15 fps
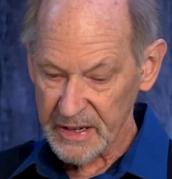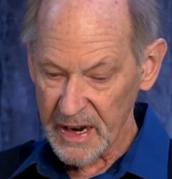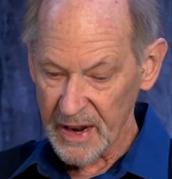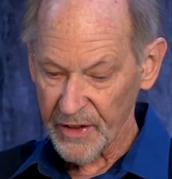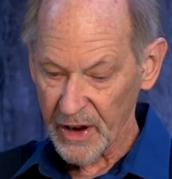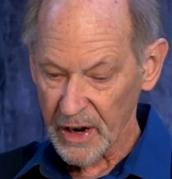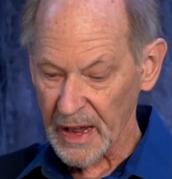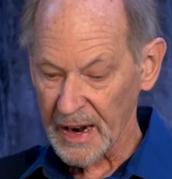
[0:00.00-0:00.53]
And
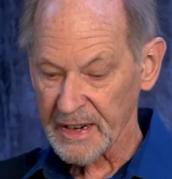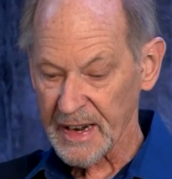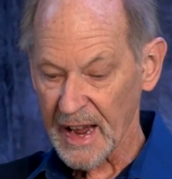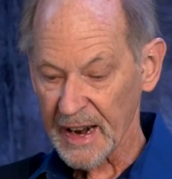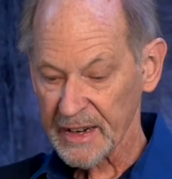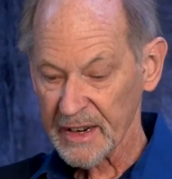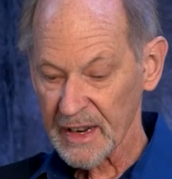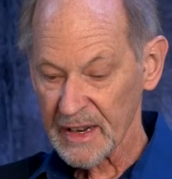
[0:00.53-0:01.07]
that is, if
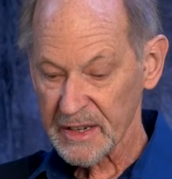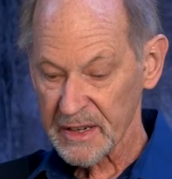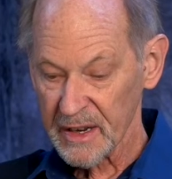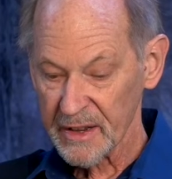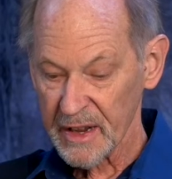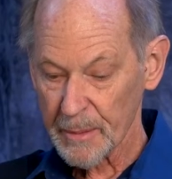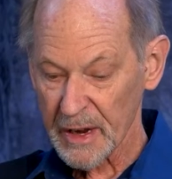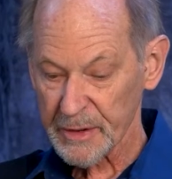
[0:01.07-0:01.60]
they're not
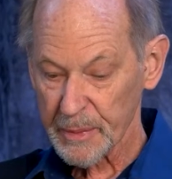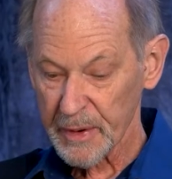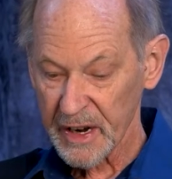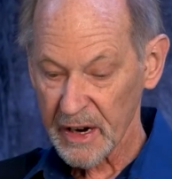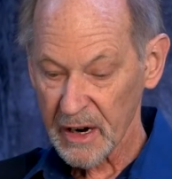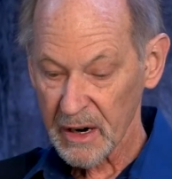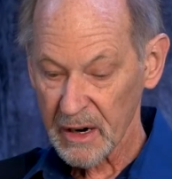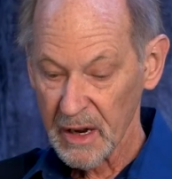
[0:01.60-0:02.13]
attacking us,
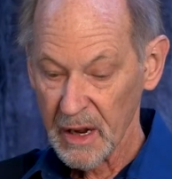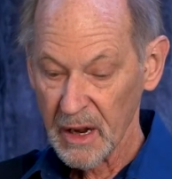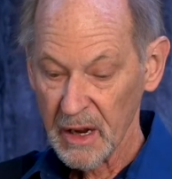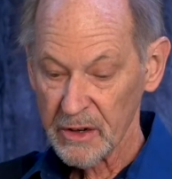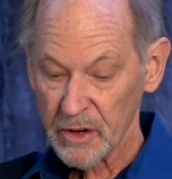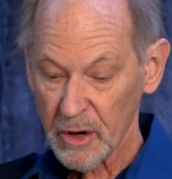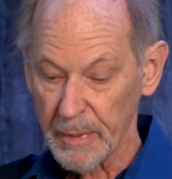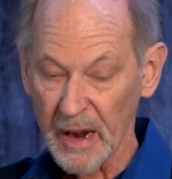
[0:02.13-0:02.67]
they must be
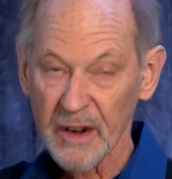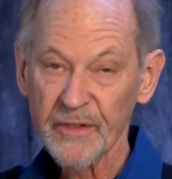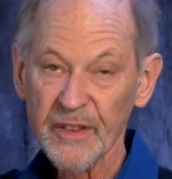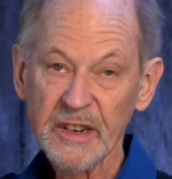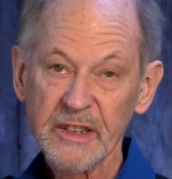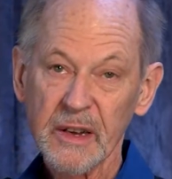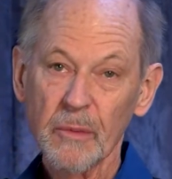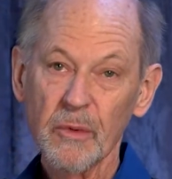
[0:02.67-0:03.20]
here
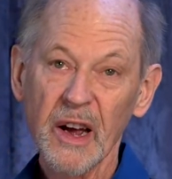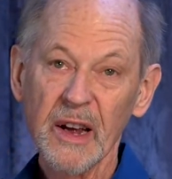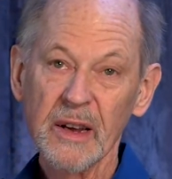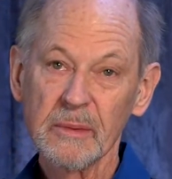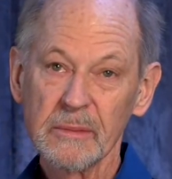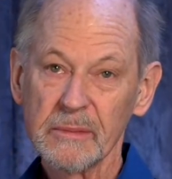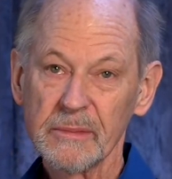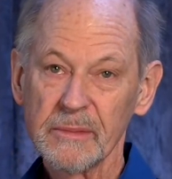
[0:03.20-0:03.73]
to benefit in
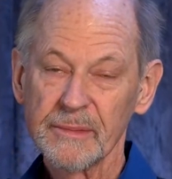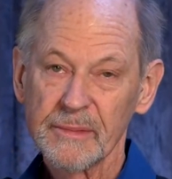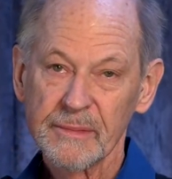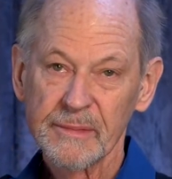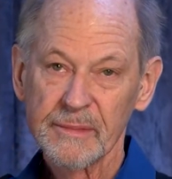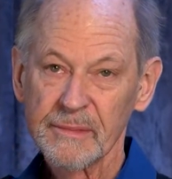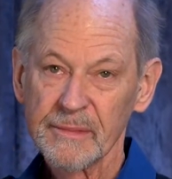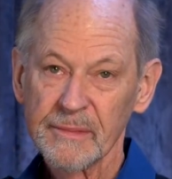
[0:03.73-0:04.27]
some way.
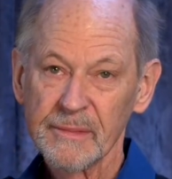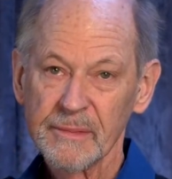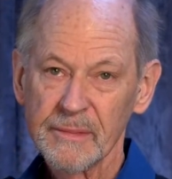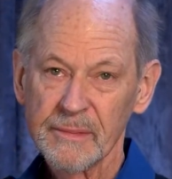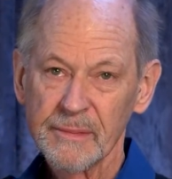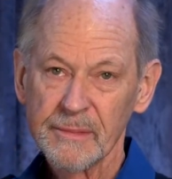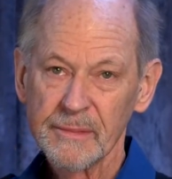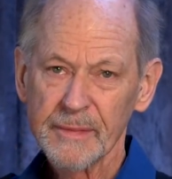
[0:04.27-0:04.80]

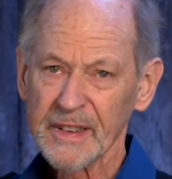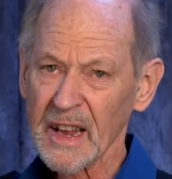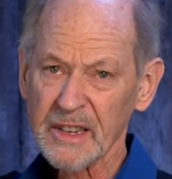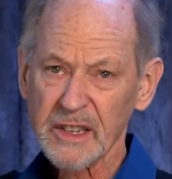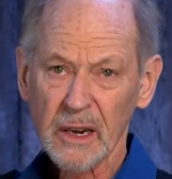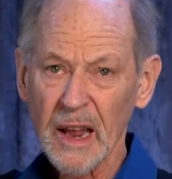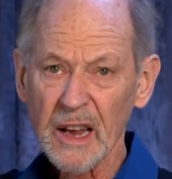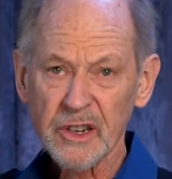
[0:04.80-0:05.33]

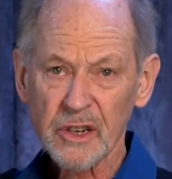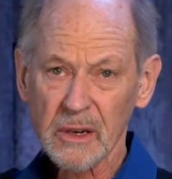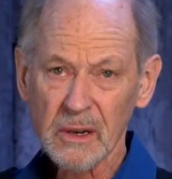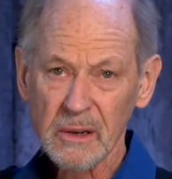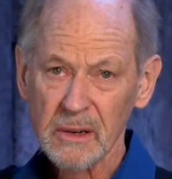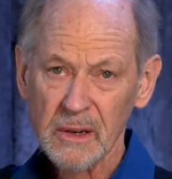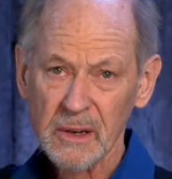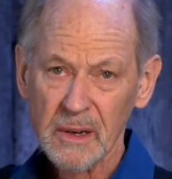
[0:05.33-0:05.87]
But that's
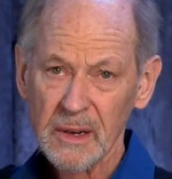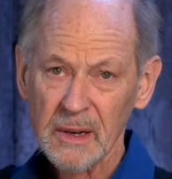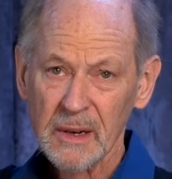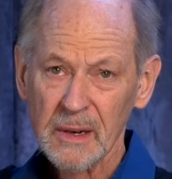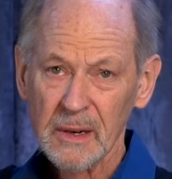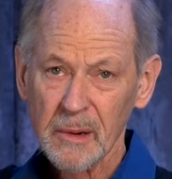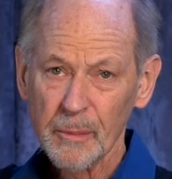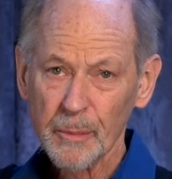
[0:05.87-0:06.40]
illogical,
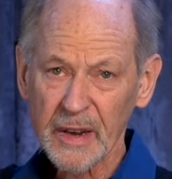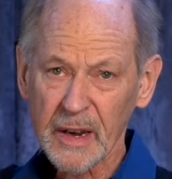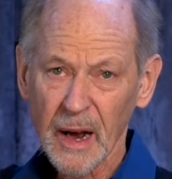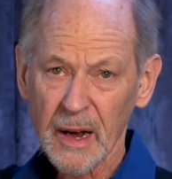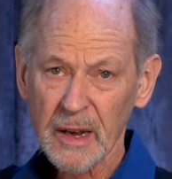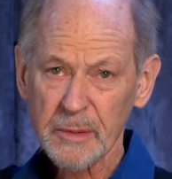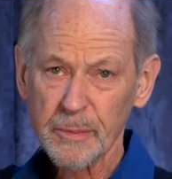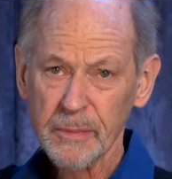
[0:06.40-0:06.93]

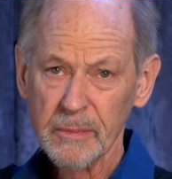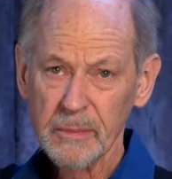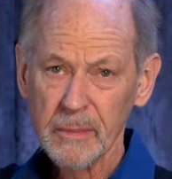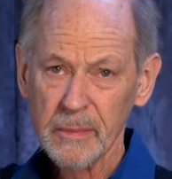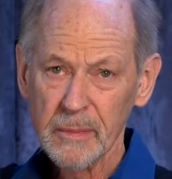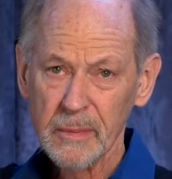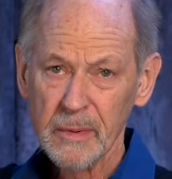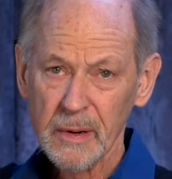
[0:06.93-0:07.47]

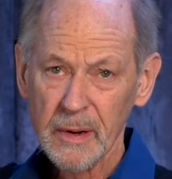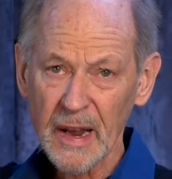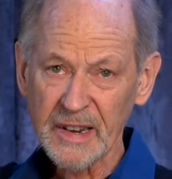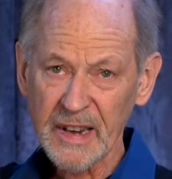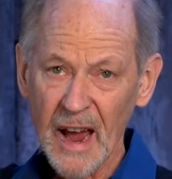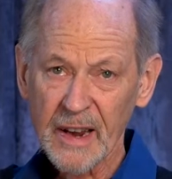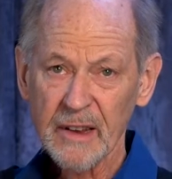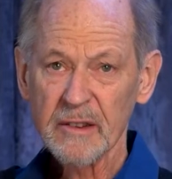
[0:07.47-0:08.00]
because
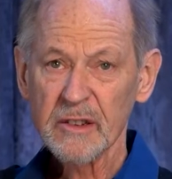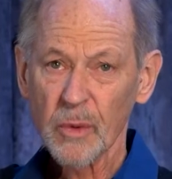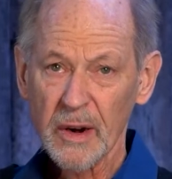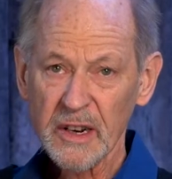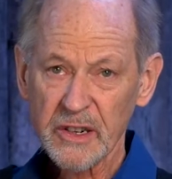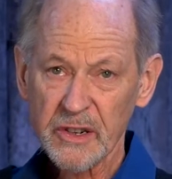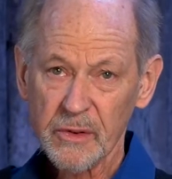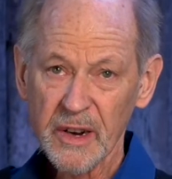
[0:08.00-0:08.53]

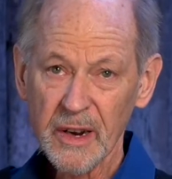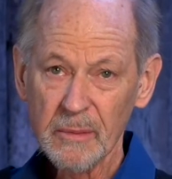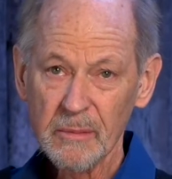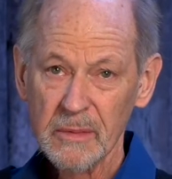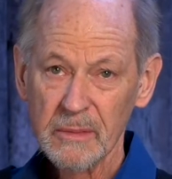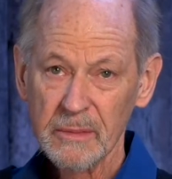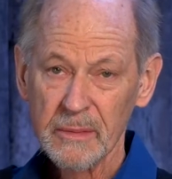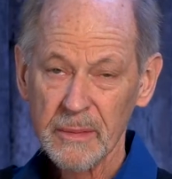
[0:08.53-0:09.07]
attacking us one
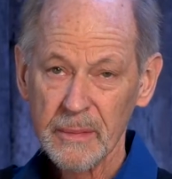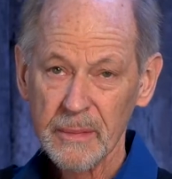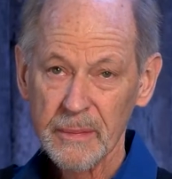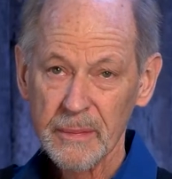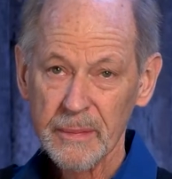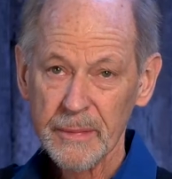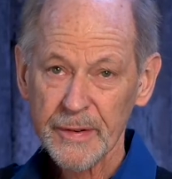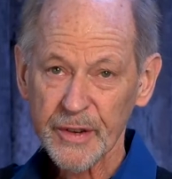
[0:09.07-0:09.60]
extreme,
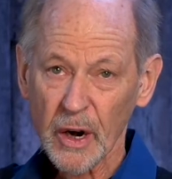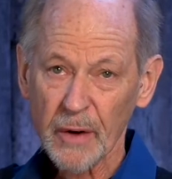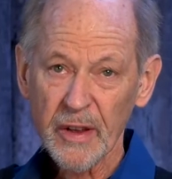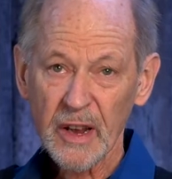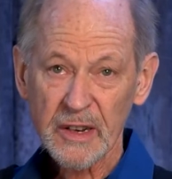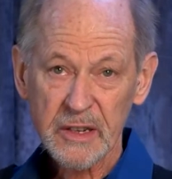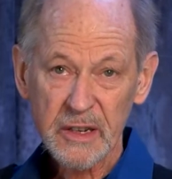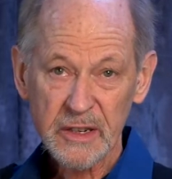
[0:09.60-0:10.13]

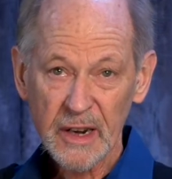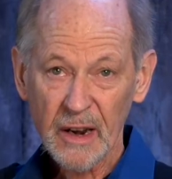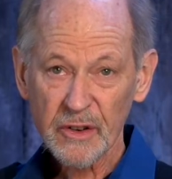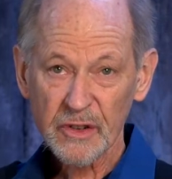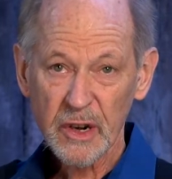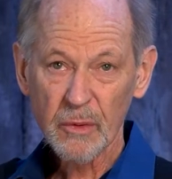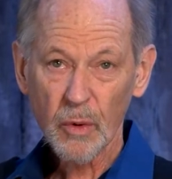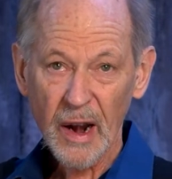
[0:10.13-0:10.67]
serving
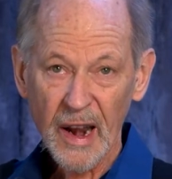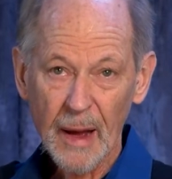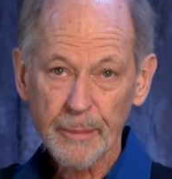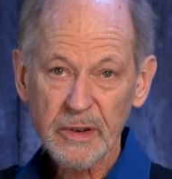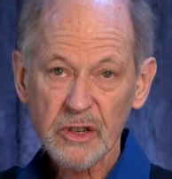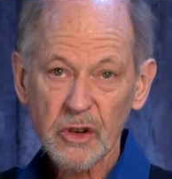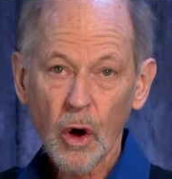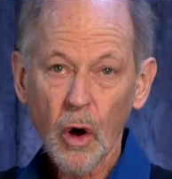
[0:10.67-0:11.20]
us is another
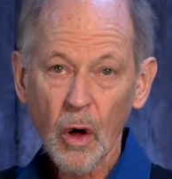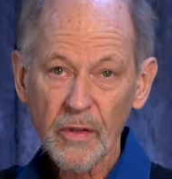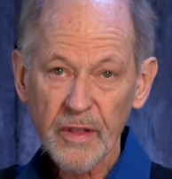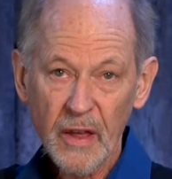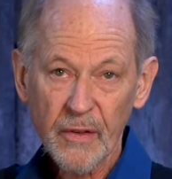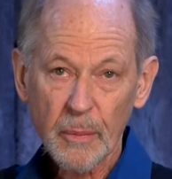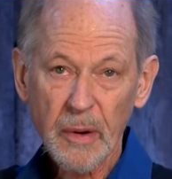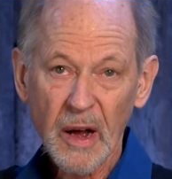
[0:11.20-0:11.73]
extreme. What
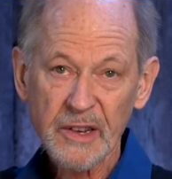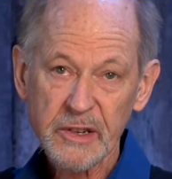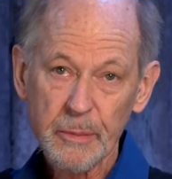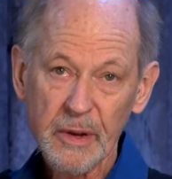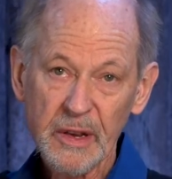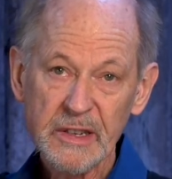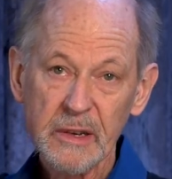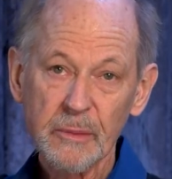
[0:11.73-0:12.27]
happens to all the
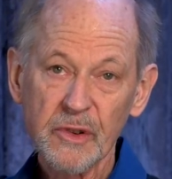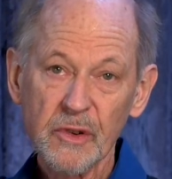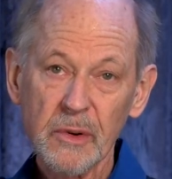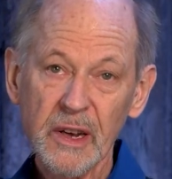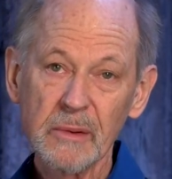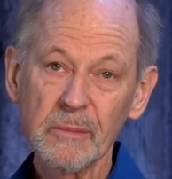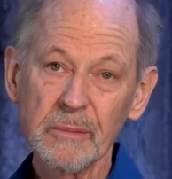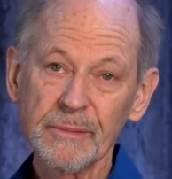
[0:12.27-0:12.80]
other
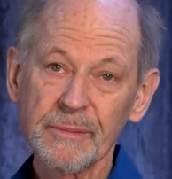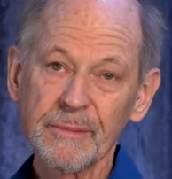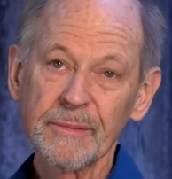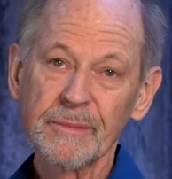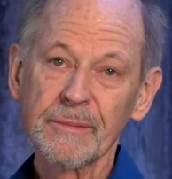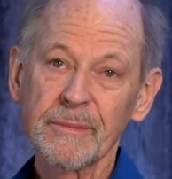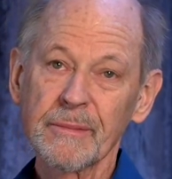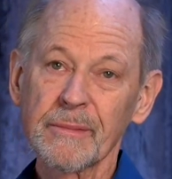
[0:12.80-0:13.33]
possibilities in
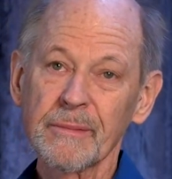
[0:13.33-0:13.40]
between?